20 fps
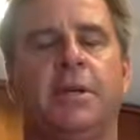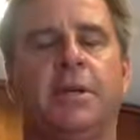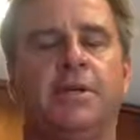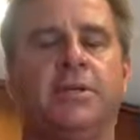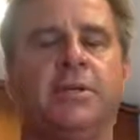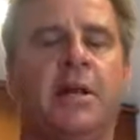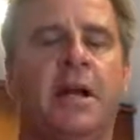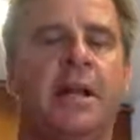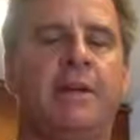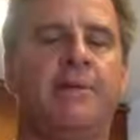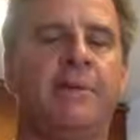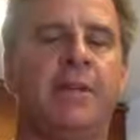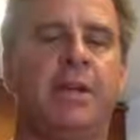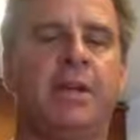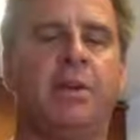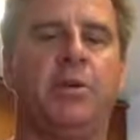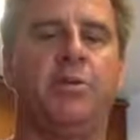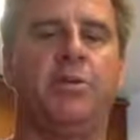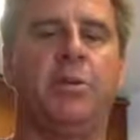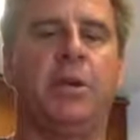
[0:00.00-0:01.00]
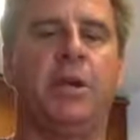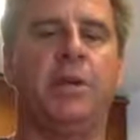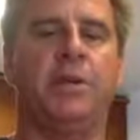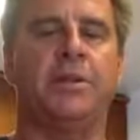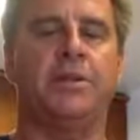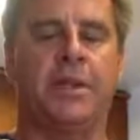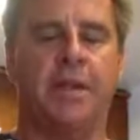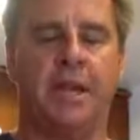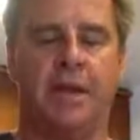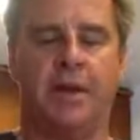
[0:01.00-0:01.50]
There's not everything you put on
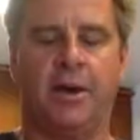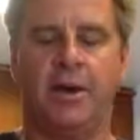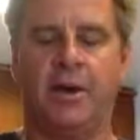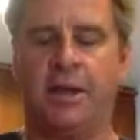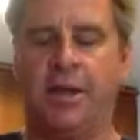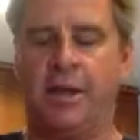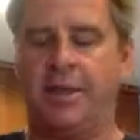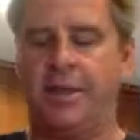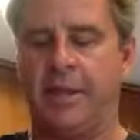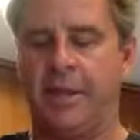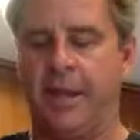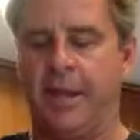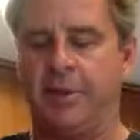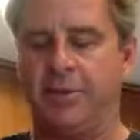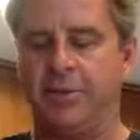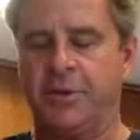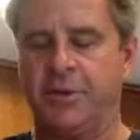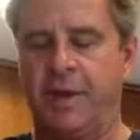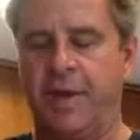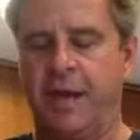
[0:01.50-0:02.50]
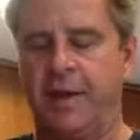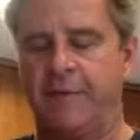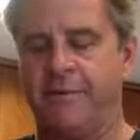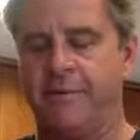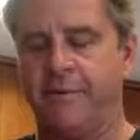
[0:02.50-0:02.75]
the scale, and then I also have